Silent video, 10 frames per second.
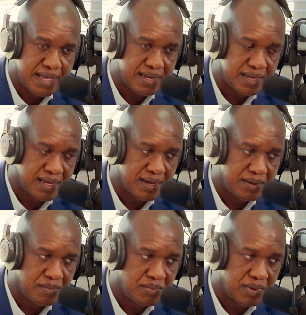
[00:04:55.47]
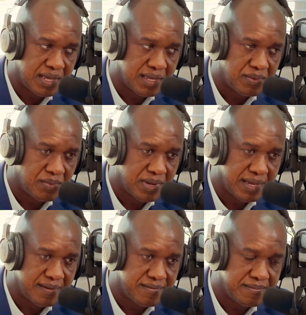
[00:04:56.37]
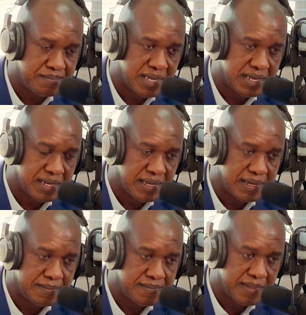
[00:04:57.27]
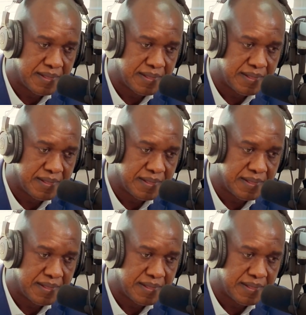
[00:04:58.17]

and uh, we we have been um,